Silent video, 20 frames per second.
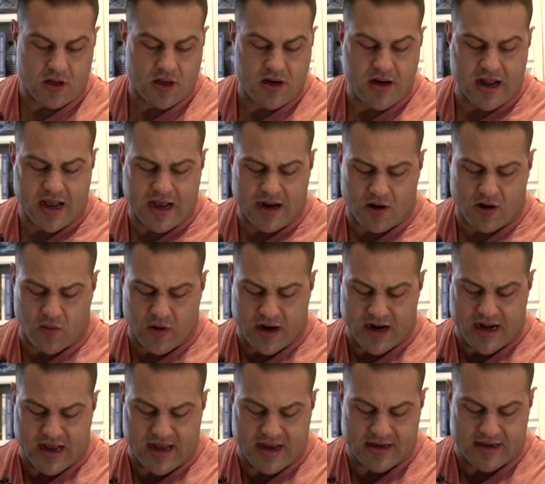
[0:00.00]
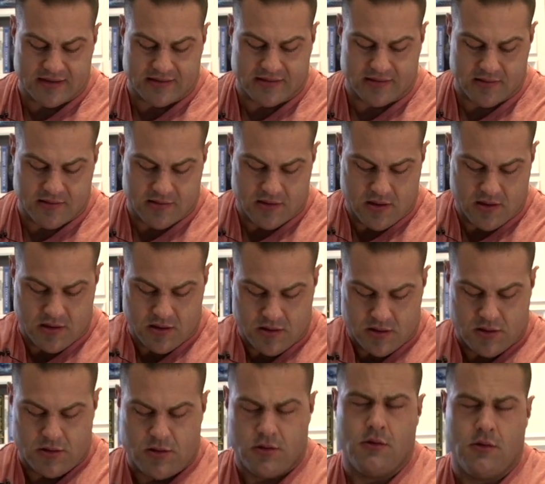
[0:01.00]
Not quite as
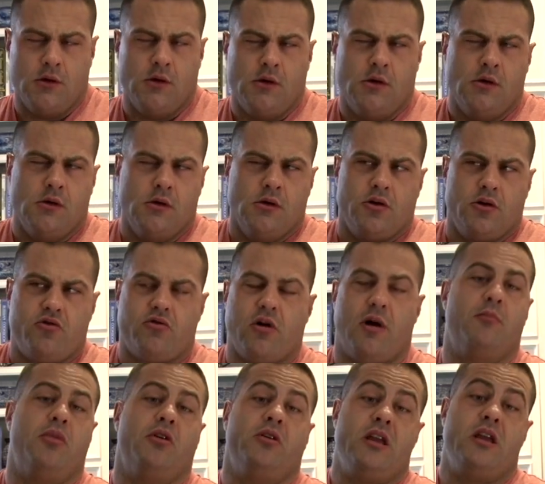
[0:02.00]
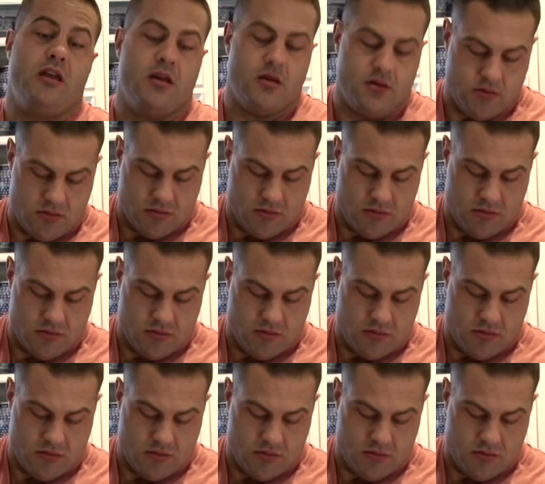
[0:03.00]
crumbly